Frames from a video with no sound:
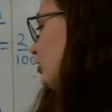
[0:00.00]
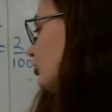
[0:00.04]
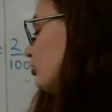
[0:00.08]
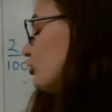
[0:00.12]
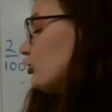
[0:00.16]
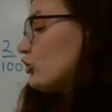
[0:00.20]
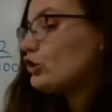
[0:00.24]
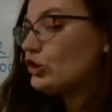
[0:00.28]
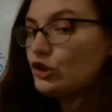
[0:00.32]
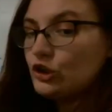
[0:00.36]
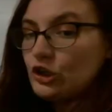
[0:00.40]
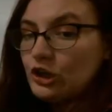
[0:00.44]

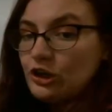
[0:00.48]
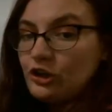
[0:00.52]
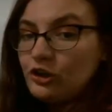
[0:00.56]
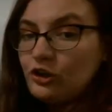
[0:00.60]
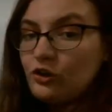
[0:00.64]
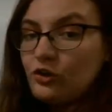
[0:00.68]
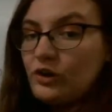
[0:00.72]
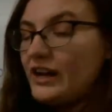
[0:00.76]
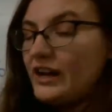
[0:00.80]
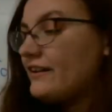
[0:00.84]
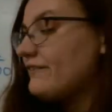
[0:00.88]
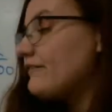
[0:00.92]

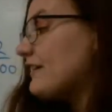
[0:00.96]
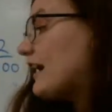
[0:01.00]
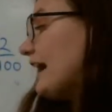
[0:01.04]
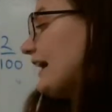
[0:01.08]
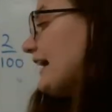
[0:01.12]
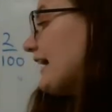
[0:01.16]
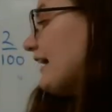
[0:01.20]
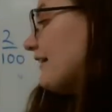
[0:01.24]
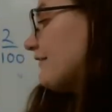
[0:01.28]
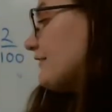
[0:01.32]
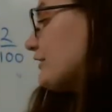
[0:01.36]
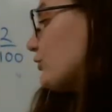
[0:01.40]
So if I
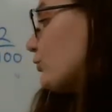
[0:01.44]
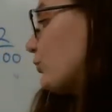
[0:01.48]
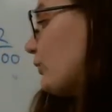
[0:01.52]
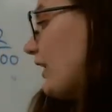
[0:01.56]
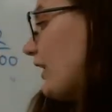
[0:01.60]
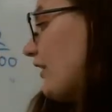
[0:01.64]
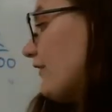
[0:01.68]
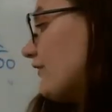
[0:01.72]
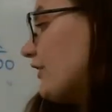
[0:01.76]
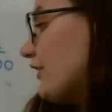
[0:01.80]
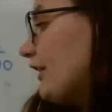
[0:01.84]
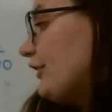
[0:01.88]
have
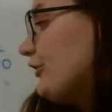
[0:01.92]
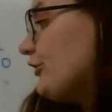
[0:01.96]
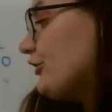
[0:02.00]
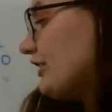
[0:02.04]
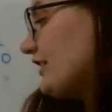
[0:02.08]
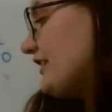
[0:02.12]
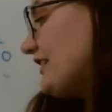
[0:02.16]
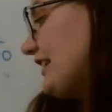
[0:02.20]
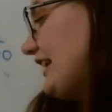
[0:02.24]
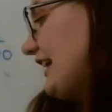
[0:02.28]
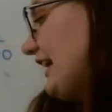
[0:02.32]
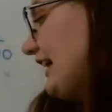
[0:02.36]
12
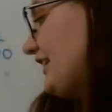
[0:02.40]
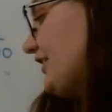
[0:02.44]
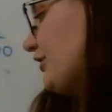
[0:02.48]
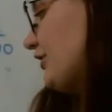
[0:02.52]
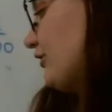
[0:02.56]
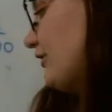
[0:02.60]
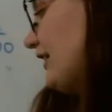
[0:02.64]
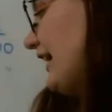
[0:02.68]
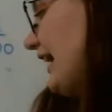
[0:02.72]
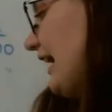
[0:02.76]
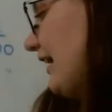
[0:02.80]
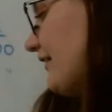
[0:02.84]
hundredths, and I
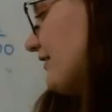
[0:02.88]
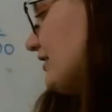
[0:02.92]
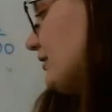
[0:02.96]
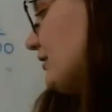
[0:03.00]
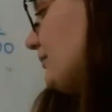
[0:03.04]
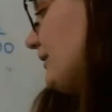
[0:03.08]
know I have